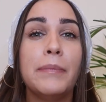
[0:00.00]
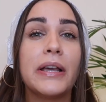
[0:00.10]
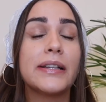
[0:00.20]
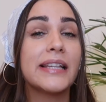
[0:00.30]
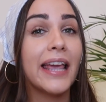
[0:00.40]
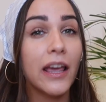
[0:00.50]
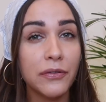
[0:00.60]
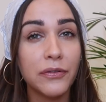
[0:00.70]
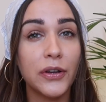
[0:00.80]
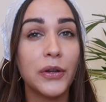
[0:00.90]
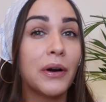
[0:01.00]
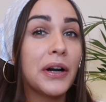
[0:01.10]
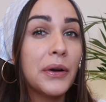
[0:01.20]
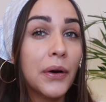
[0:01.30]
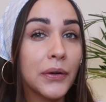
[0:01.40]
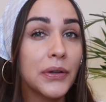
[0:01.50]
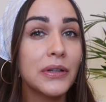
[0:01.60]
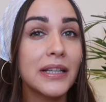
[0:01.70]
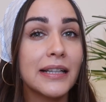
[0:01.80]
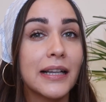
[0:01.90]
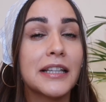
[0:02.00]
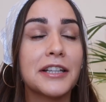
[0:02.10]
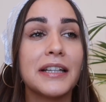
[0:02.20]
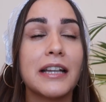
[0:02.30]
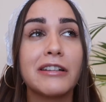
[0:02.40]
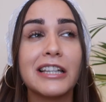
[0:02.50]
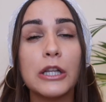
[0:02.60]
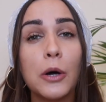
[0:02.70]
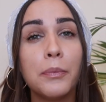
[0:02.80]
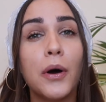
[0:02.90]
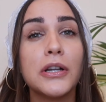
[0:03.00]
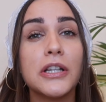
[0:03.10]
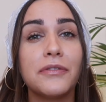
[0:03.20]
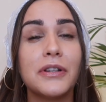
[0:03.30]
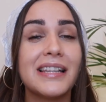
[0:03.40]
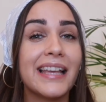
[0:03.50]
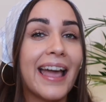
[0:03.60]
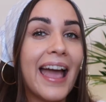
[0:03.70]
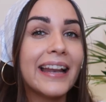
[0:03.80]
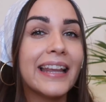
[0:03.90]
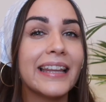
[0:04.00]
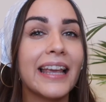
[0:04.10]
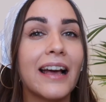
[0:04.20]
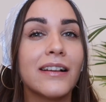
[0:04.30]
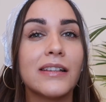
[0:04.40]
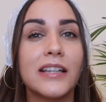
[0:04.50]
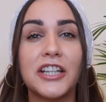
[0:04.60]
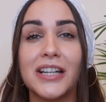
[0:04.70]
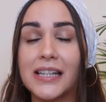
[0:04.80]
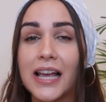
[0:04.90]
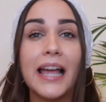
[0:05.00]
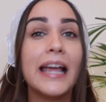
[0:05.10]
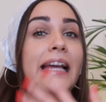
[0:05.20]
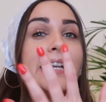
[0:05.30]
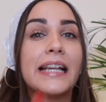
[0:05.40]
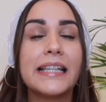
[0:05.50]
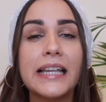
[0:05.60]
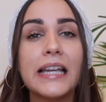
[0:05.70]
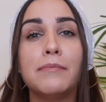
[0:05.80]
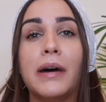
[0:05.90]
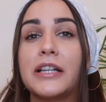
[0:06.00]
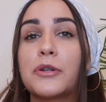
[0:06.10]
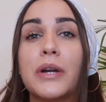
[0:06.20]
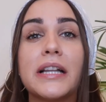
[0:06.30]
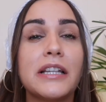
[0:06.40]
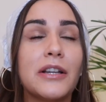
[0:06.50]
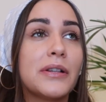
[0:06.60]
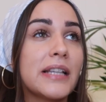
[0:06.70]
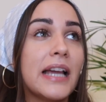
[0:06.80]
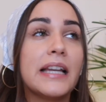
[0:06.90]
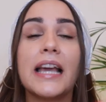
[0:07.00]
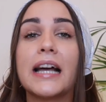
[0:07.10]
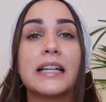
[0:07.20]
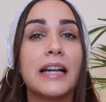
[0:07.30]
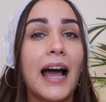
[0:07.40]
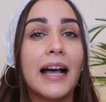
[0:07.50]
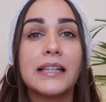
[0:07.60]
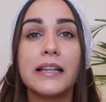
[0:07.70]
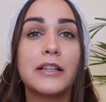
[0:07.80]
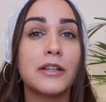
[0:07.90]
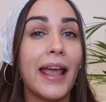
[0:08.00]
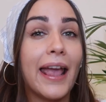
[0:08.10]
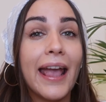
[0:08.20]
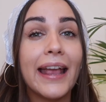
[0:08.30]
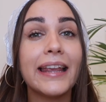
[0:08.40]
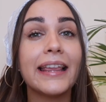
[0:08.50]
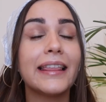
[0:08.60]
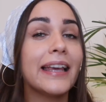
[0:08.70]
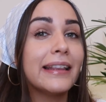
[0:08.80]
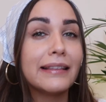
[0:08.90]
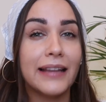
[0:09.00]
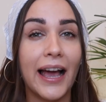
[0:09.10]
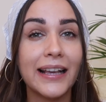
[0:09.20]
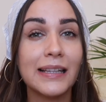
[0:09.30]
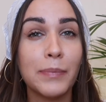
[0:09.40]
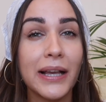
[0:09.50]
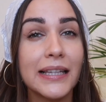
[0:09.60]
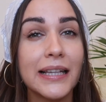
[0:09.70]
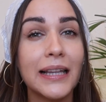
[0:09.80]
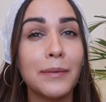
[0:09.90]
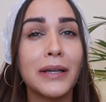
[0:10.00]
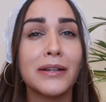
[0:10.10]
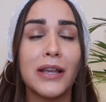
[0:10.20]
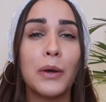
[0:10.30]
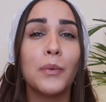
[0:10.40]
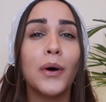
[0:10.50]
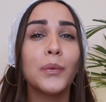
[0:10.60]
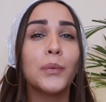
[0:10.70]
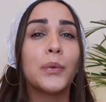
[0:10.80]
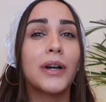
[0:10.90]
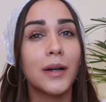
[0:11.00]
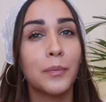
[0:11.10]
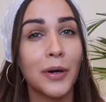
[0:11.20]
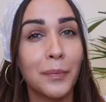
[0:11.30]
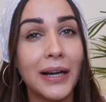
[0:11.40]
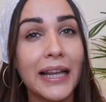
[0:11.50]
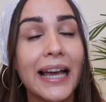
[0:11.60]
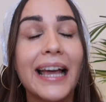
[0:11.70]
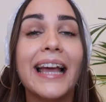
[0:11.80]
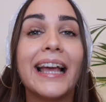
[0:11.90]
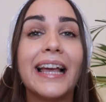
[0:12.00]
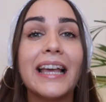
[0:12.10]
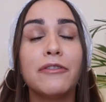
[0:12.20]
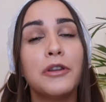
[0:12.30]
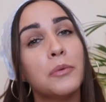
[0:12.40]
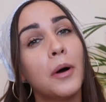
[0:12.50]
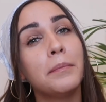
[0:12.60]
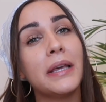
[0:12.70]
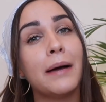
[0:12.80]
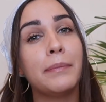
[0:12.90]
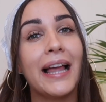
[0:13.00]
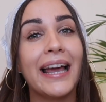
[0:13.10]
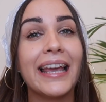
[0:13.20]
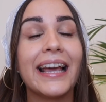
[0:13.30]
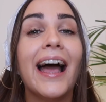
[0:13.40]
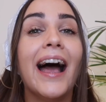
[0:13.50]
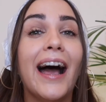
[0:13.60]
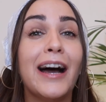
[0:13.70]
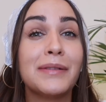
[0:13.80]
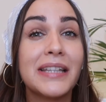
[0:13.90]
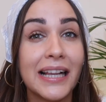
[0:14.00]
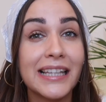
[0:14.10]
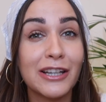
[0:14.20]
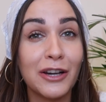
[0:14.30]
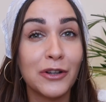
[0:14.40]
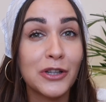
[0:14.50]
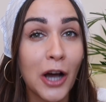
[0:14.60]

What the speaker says: because if you are not using sunscreen, there's no point of using anything else such as niacinamide, retinols, any other acids, anything nice basically, because it won't work properly if you won't be applying sunscreen on